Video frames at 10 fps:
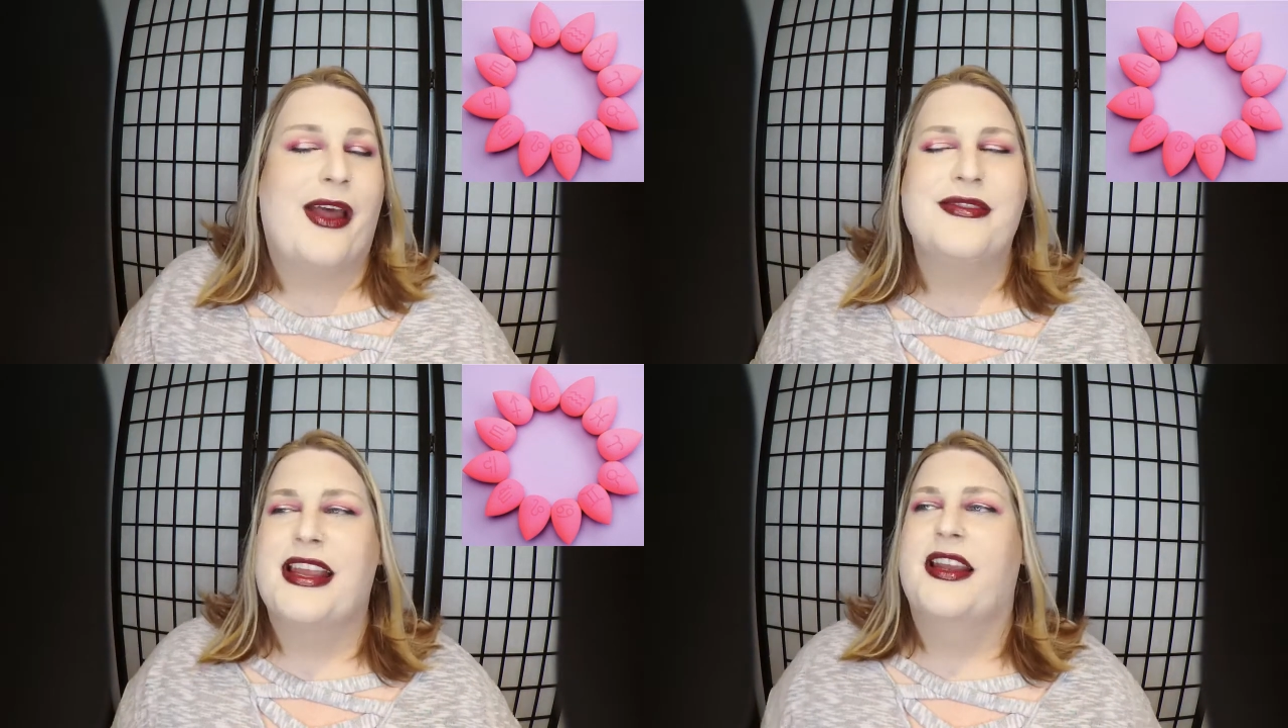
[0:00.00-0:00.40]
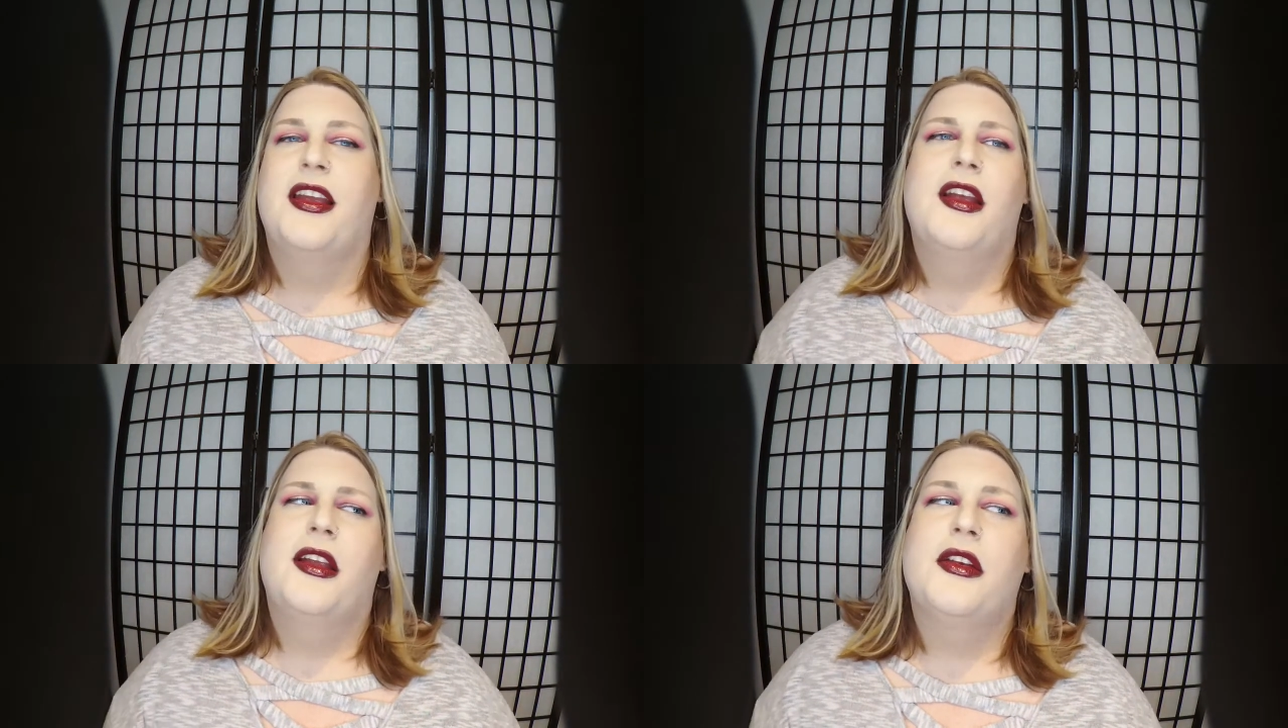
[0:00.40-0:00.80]
I was like,
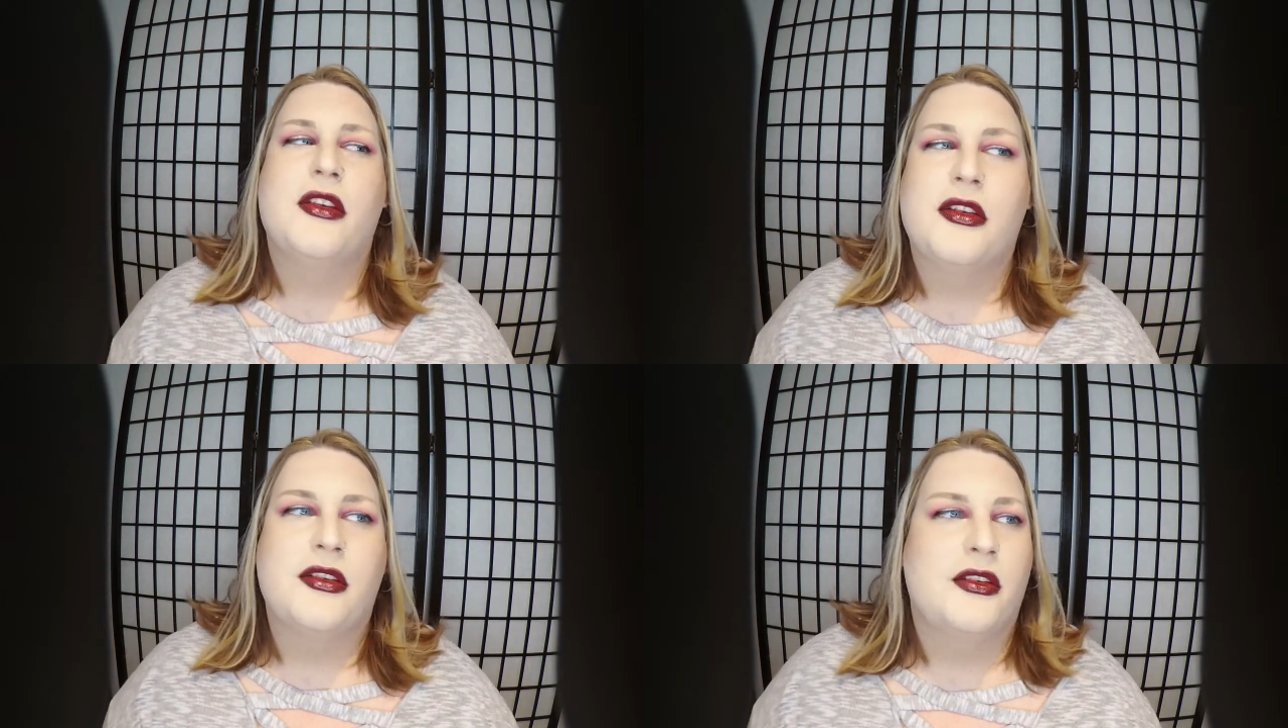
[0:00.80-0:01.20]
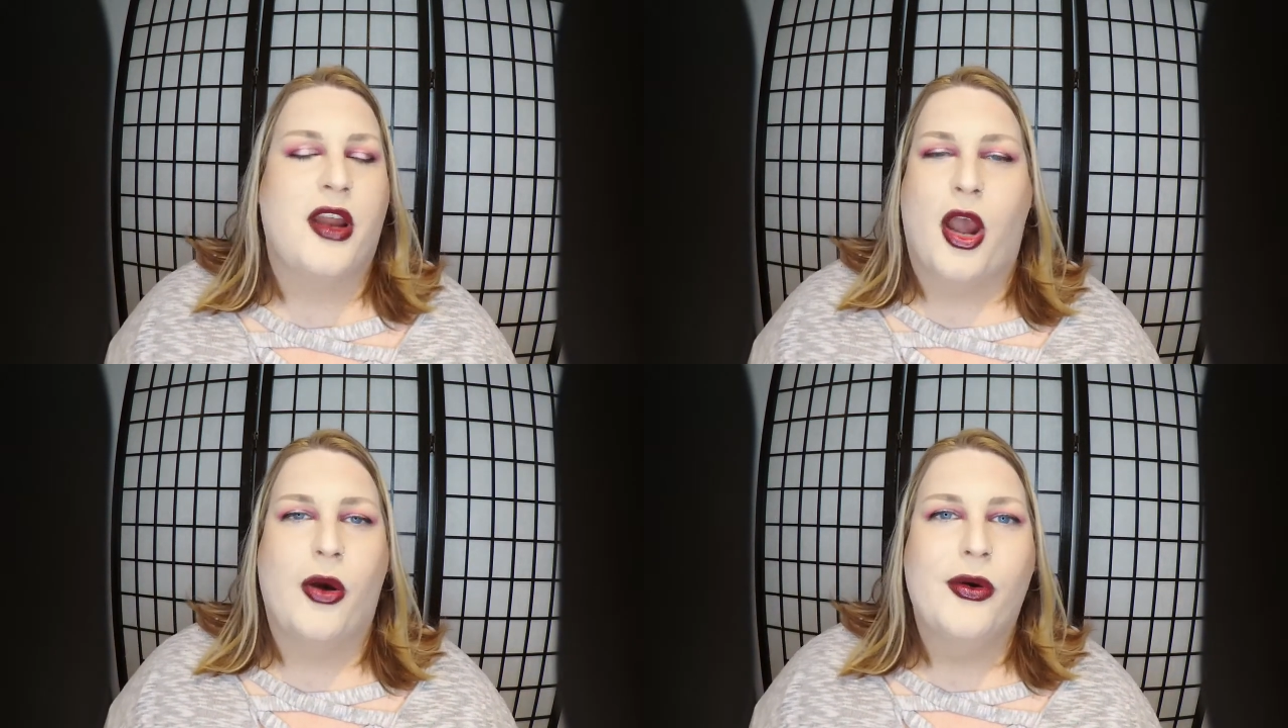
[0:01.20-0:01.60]

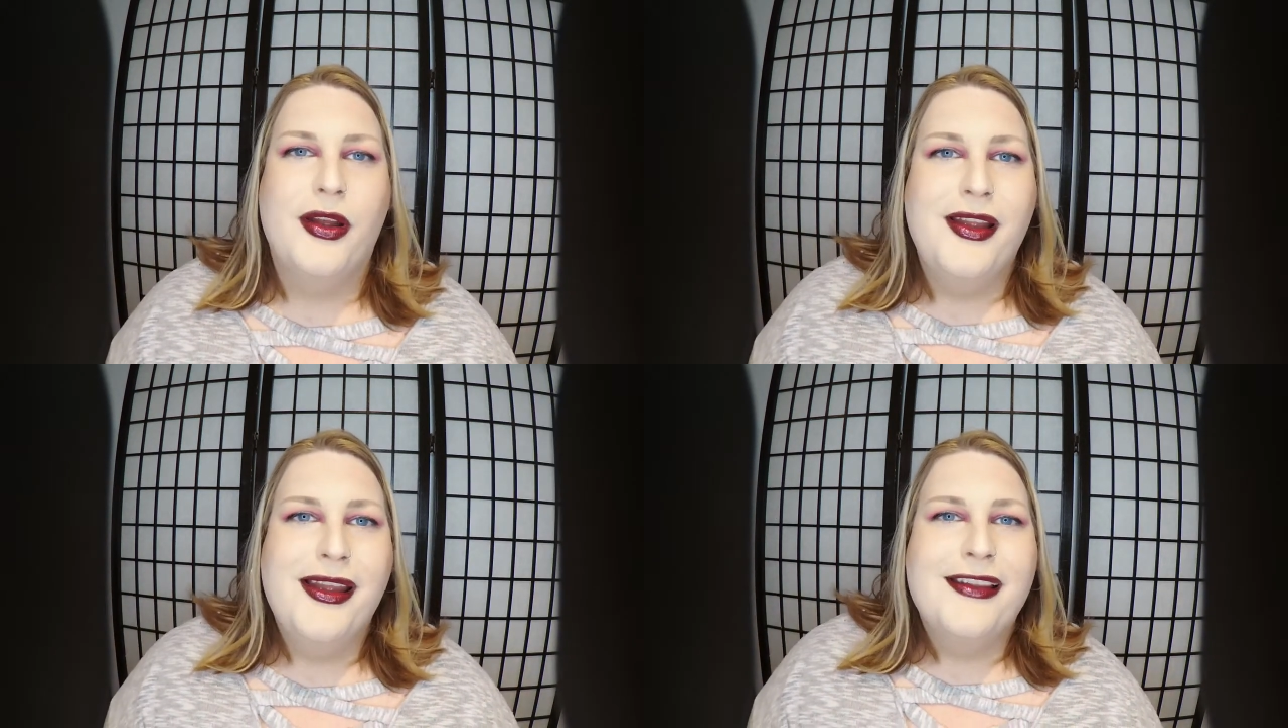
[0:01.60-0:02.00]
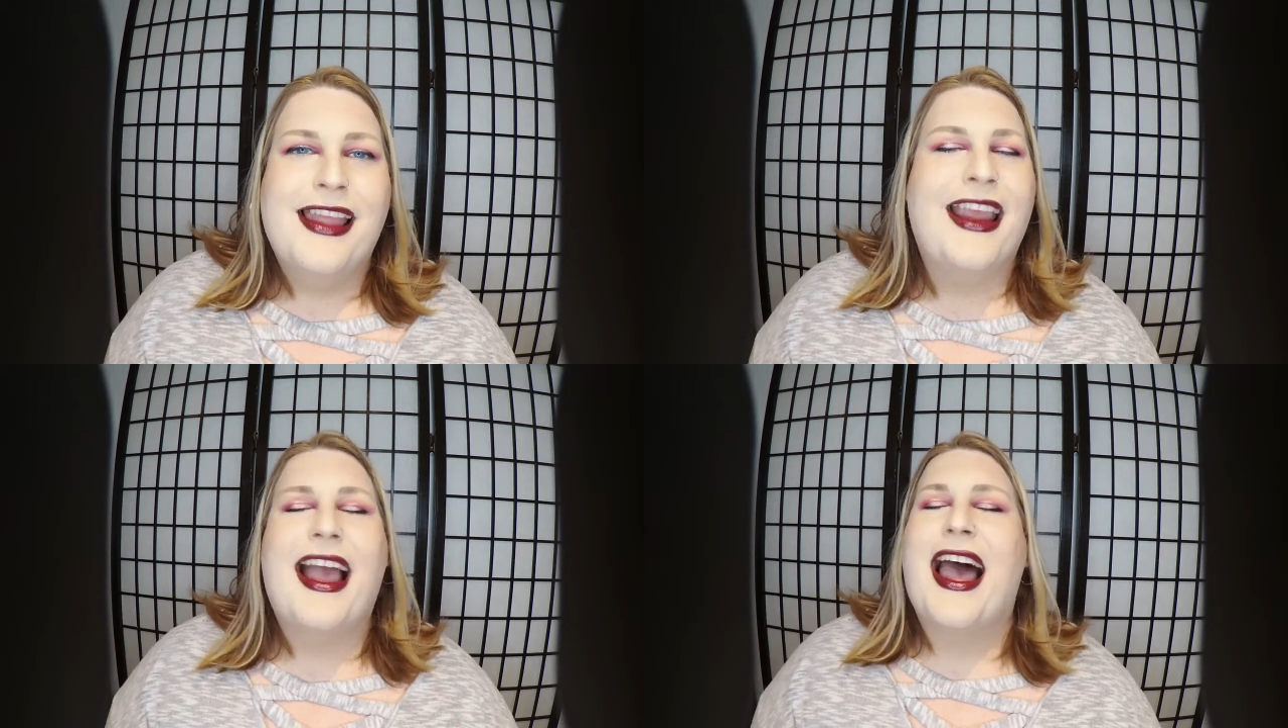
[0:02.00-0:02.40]
no.
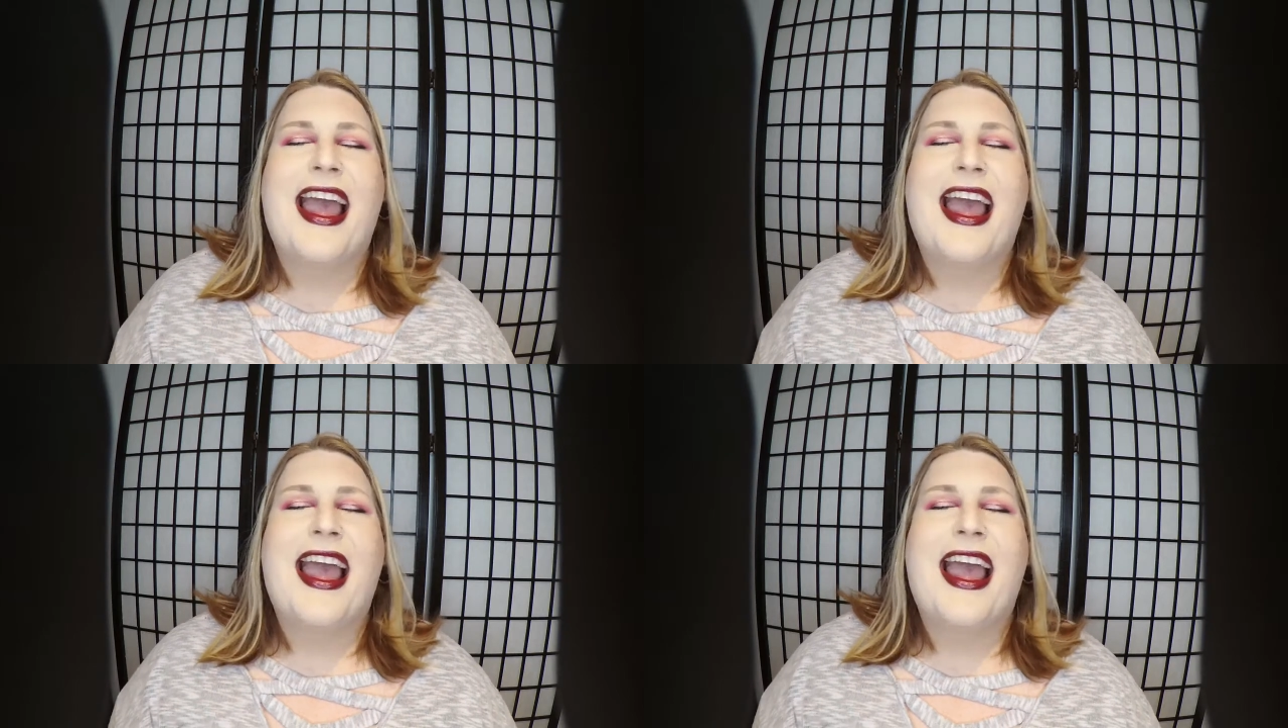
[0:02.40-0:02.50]
Like,